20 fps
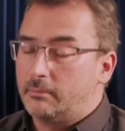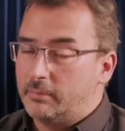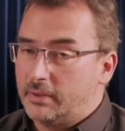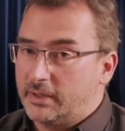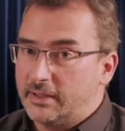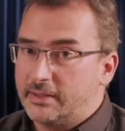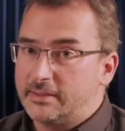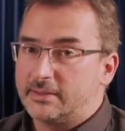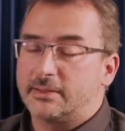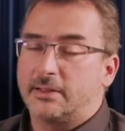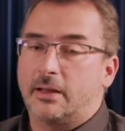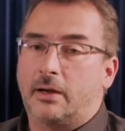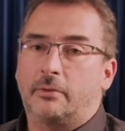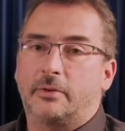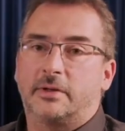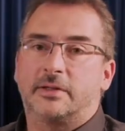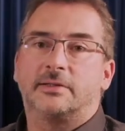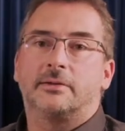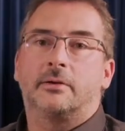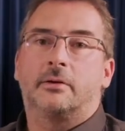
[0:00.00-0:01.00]
Please,
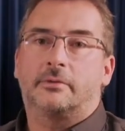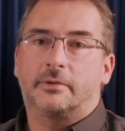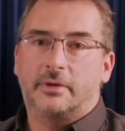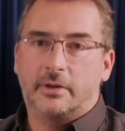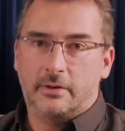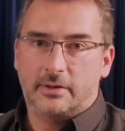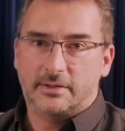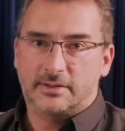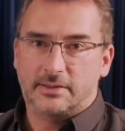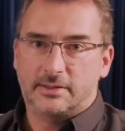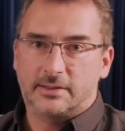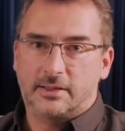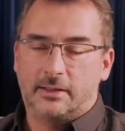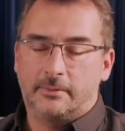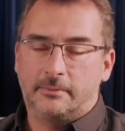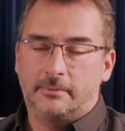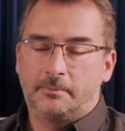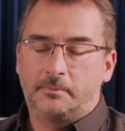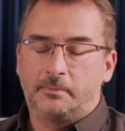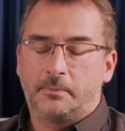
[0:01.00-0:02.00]
now it's your rehearsal
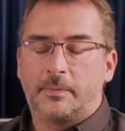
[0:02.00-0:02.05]
time.